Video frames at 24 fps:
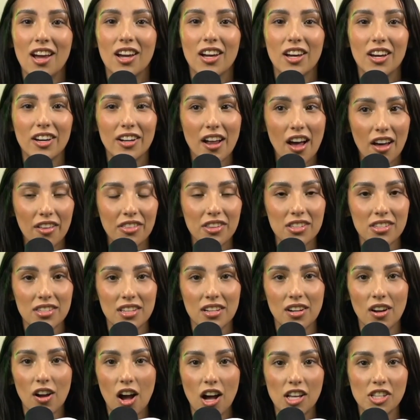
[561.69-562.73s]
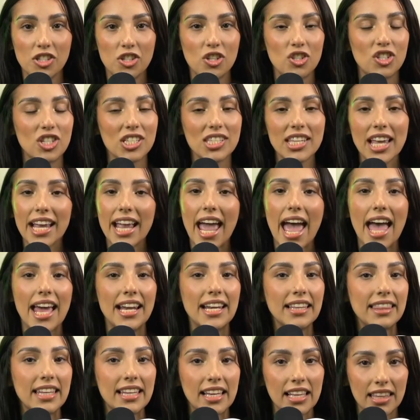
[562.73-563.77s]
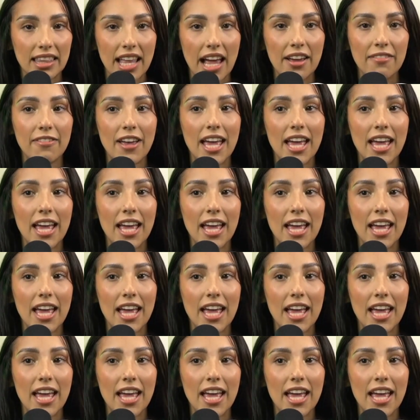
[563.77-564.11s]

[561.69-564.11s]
Good health is going to cost you, just like anything in life.